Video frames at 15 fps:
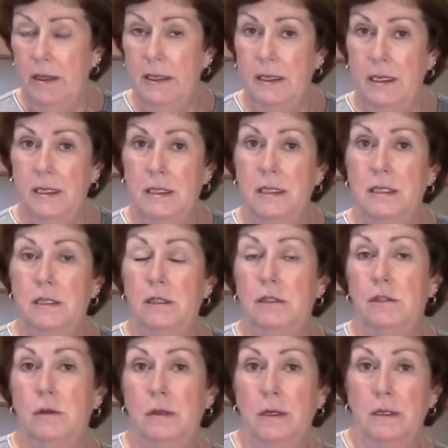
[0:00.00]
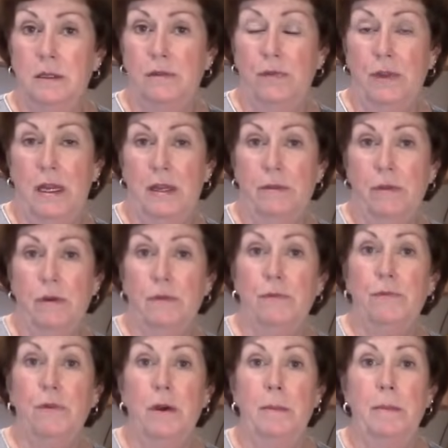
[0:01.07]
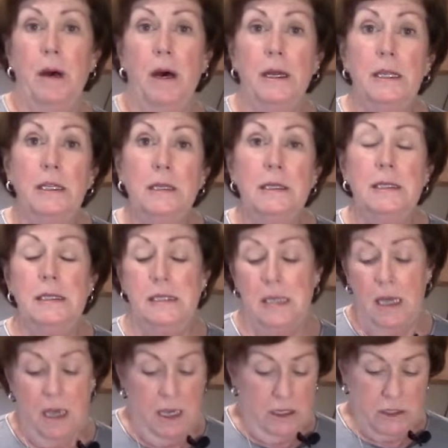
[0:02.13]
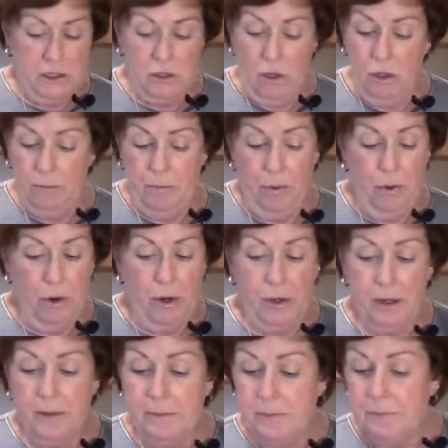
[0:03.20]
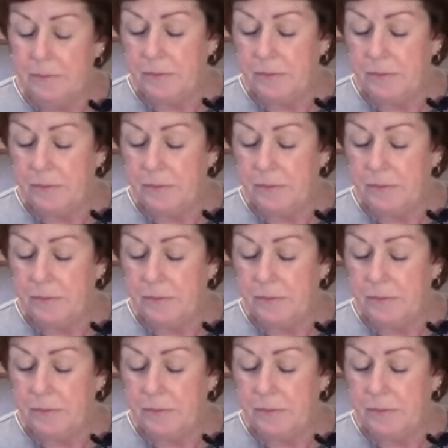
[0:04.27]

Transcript: It gets its flavor from onions, salt pork,